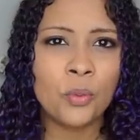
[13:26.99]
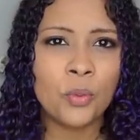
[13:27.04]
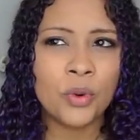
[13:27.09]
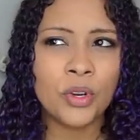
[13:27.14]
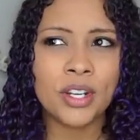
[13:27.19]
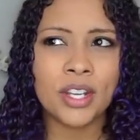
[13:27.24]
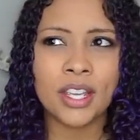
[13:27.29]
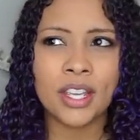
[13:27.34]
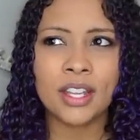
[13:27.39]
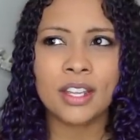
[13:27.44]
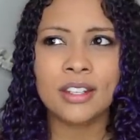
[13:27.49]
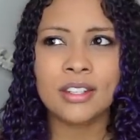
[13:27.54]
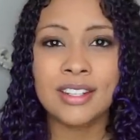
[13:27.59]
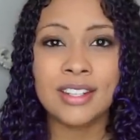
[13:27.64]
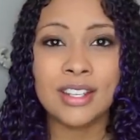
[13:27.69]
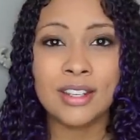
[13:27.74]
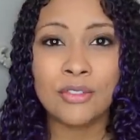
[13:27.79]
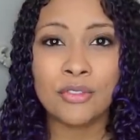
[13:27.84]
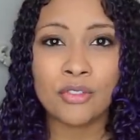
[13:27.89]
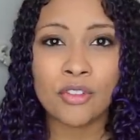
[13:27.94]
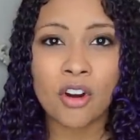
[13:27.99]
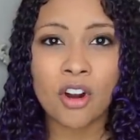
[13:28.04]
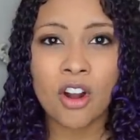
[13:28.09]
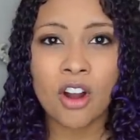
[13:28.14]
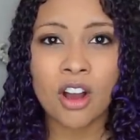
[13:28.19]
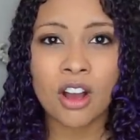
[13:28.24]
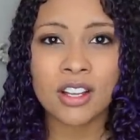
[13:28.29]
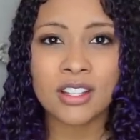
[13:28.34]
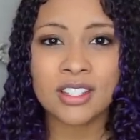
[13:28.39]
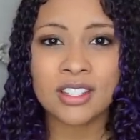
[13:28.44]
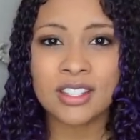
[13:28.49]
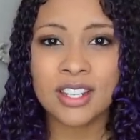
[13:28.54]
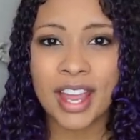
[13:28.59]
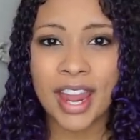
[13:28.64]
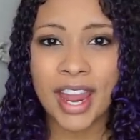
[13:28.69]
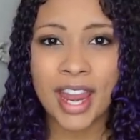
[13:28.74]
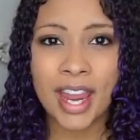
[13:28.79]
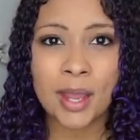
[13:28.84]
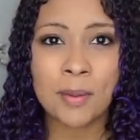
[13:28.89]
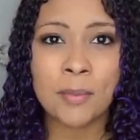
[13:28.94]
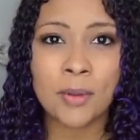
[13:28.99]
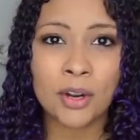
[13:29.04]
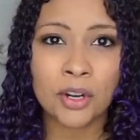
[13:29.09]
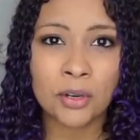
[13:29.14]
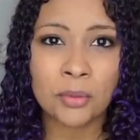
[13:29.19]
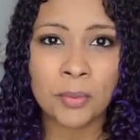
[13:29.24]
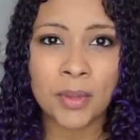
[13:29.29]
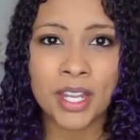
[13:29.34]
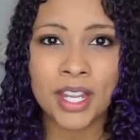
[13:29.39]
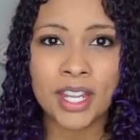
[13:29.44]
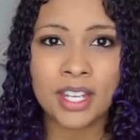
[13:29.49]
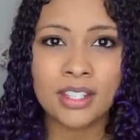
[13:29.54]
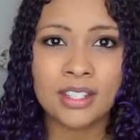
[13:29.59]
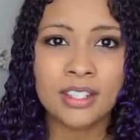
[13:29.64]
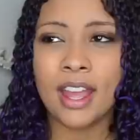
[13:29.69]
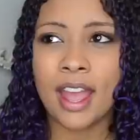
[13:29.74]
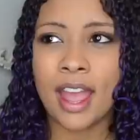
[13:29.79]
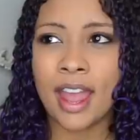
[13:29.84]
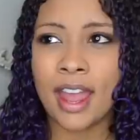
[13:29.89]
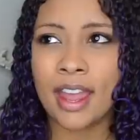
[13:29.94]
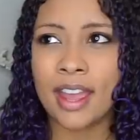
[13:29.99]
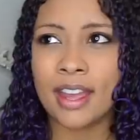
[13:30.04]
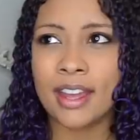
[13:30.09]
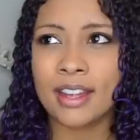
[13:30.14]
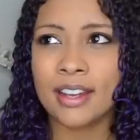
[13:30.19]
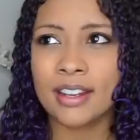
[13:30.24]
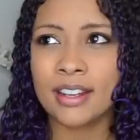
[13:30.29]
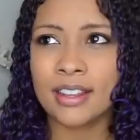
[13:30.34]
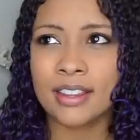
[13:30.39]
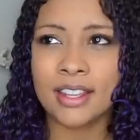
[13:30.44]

wouldn't defrost hamburger meat and